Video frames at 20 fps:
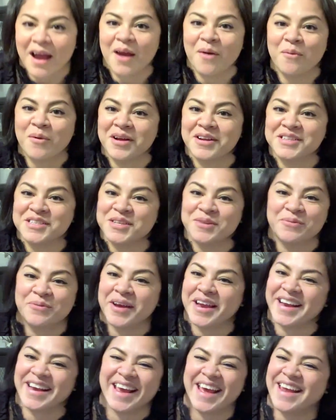I want to
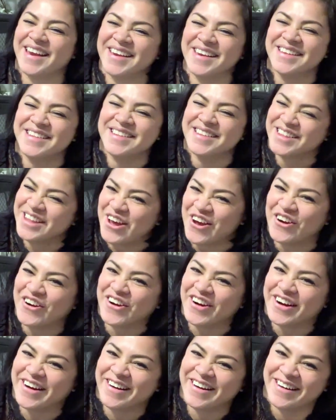wait any
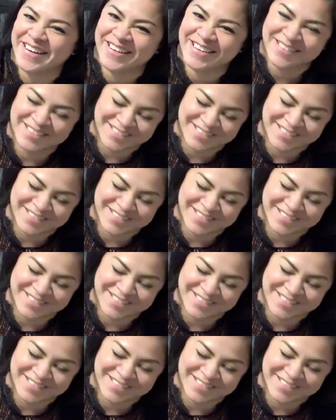longer.